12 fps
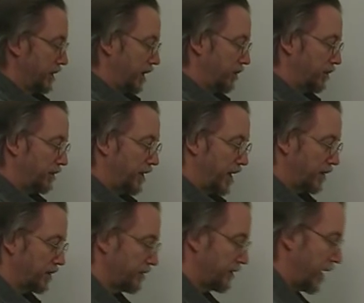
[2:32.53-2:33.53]
it will
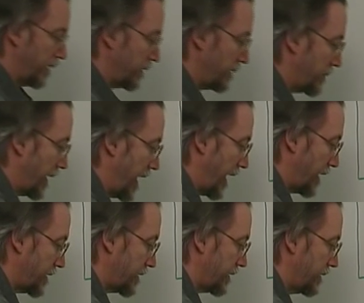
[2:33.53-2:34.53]
follow the following
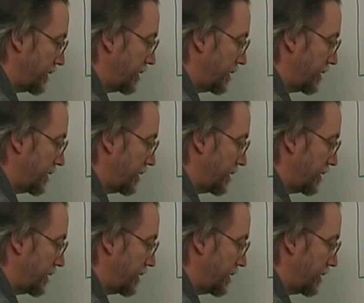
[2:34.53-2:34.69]
path